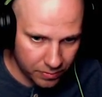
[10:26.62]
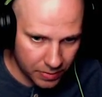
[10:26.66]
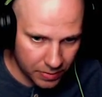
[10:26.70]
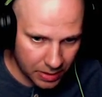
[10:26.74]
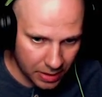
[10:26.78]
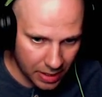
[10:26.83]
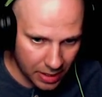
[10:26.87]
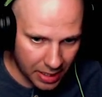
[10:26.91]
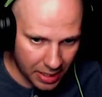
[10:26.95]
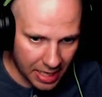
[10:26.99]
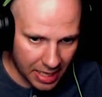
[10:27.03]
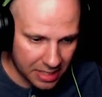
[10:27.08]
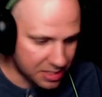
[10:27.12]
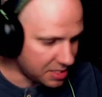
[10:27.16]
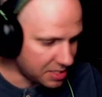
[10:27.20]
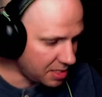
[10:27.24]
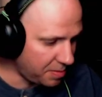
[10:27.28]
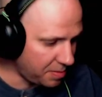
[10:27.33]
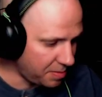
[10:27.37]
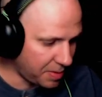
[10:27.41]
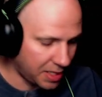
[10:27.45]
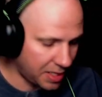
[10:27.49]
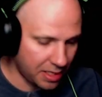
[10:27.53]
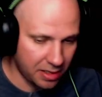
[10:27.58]
He can't see me
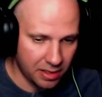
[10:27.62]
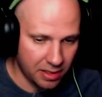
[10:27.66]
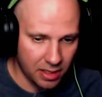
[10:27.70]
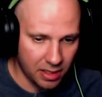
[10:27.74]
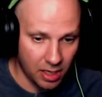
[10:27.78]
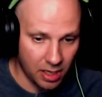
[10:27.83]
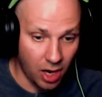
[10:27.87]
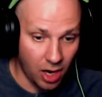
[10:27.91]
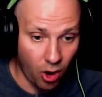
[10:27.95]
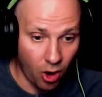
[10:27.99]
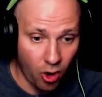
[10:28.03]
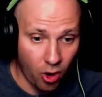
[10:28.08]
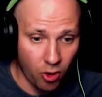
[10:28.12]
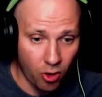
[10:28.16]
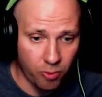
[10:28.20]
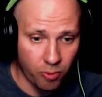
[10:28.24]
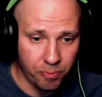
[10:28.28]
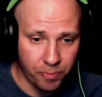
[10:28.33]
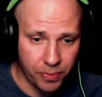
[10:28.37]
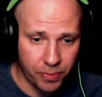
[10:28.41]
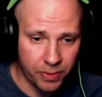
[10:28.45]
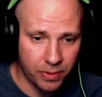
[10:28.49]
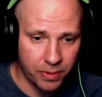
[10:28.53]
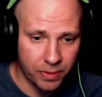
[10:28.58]
here, I
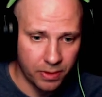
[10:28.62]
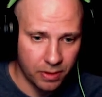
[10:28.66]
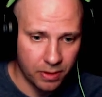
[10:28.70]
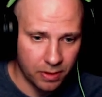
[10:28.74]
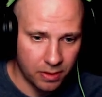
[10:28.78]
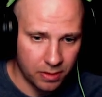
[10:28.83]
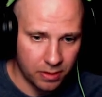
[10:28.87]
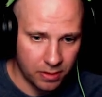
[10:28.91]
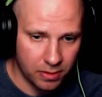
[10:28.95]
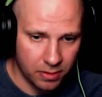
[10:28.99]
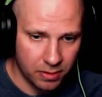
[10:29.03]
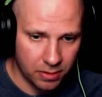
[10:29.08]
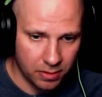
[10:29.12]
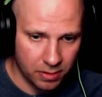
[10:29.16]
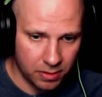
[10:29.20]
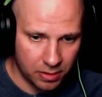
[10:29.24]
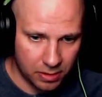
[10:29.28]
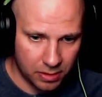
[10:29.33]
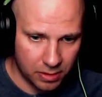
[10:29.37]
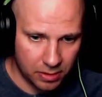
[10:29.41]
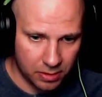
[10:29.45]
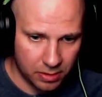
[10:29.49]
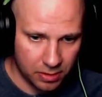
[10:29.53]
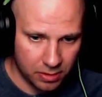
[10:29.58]

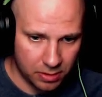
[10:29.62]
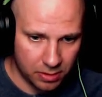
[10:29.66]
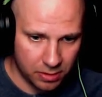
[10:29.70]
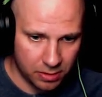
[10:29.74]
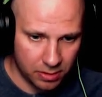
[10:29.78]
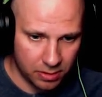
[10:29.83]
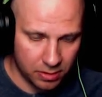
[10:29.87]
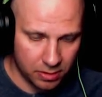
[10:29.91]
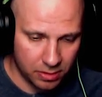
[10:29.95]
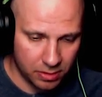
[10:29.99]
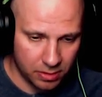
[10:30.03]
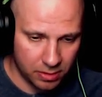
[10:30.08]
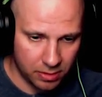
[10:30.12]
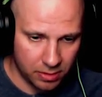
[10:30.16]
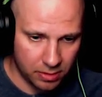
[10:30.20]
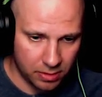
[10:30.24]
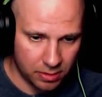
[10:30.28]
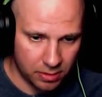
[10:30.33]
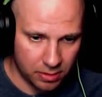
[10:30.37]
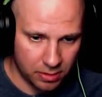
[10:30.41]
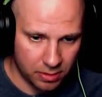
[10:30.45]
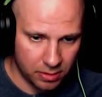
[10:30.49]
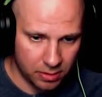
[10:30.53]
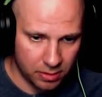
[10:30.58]

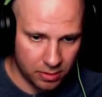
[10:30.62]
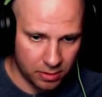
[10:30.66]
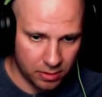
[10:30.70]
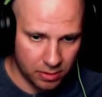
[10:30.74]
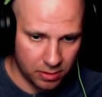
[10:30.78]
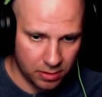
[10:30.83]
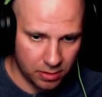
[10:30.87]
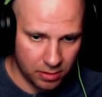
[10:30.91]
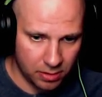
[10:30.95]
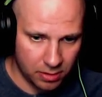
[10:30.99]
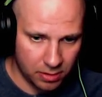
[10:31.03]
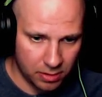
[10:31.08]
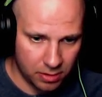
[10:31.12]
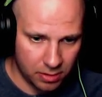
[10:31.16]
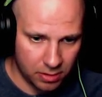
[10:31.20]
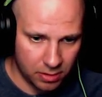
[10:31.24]
hope!